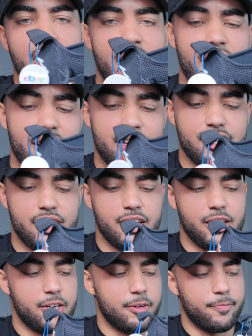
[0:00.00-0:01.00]
And
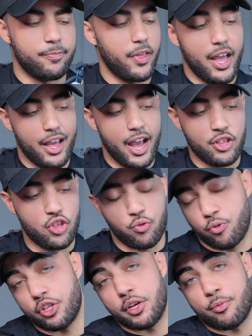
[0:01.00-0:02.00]
I just
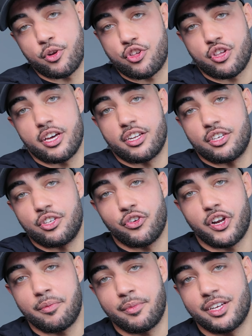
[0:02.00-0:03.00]
really appreciate it. You know
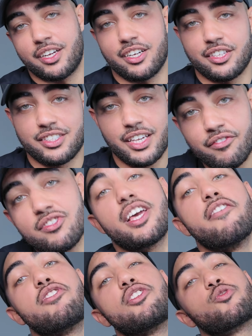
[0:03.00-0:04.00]
what I mean? Because
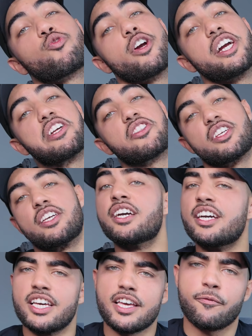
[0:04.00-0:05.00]
$770 is crazy.
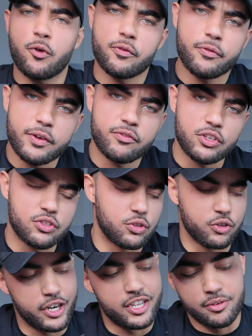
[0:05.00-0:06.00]
$450 is still
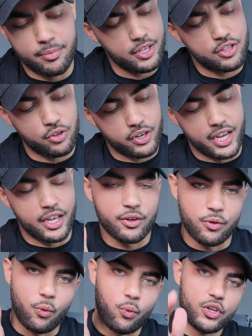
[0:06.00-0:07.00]
crazy, but it's okay.
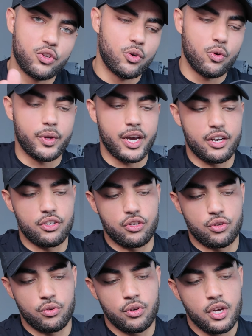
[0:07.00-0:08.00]
We do what we got to
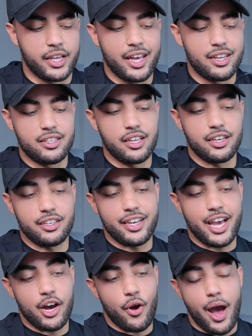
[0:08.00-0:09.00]
do to get it done.
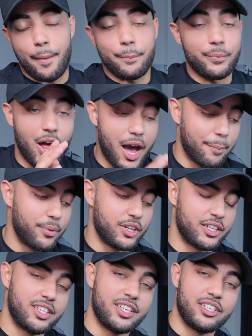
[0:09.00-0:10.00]
Now, I'm not
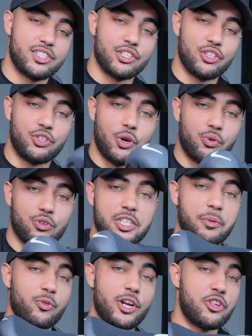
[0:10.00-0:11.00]
putting these in the donor
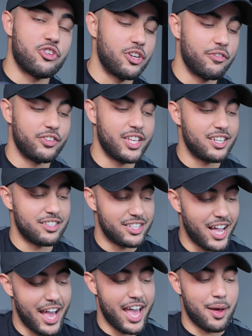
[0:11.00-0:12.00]
separation oven. That is
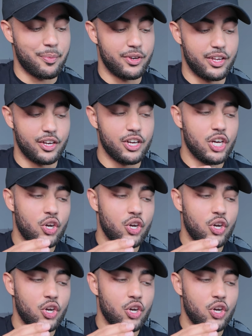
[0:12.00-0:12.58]
not happening.